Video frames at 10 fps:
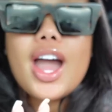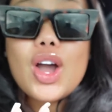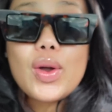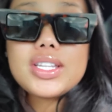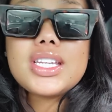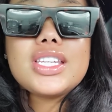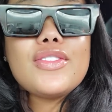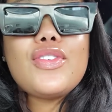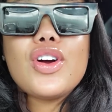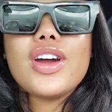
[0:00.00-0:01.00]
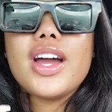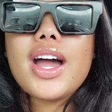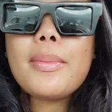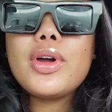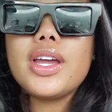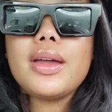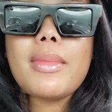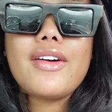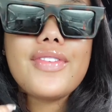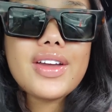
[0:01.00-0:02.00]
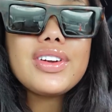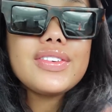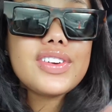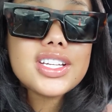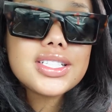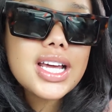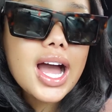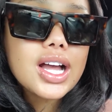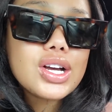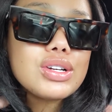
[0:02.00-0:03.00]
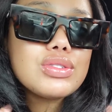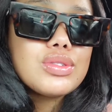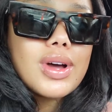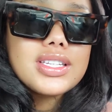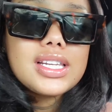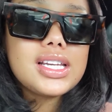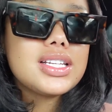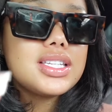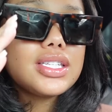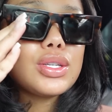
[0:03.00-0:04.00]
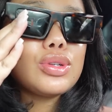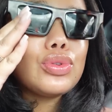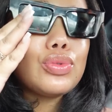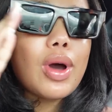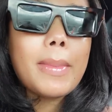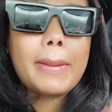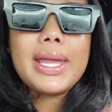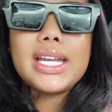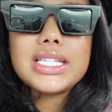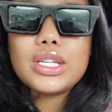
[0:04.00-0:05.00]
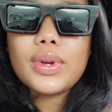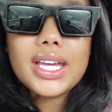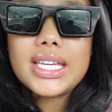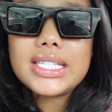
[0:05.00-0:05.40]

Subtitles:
Going to Sephora, I'm gonna get my favorite fish tacos while Selena's in school, while my man is doing his